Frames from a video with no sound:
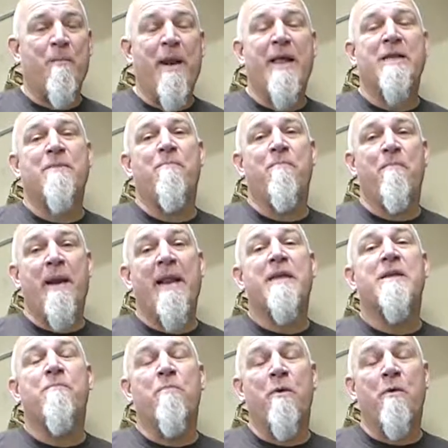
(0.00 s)

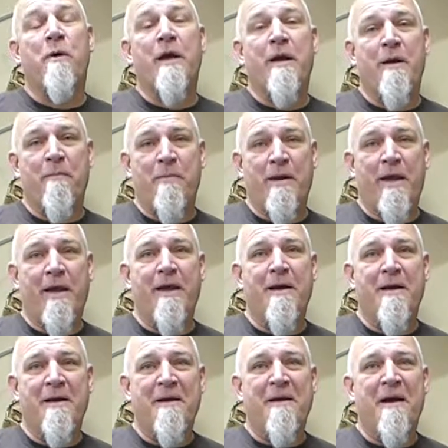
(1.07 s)
Minnis Brewing Company
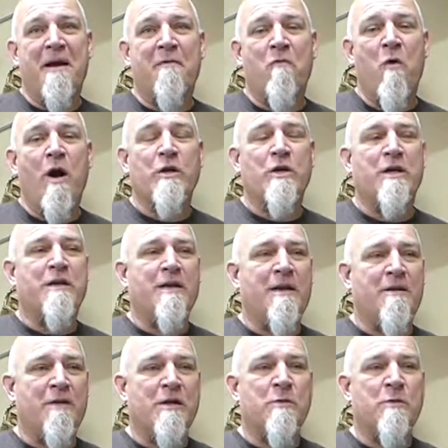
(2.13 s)
out of Washington.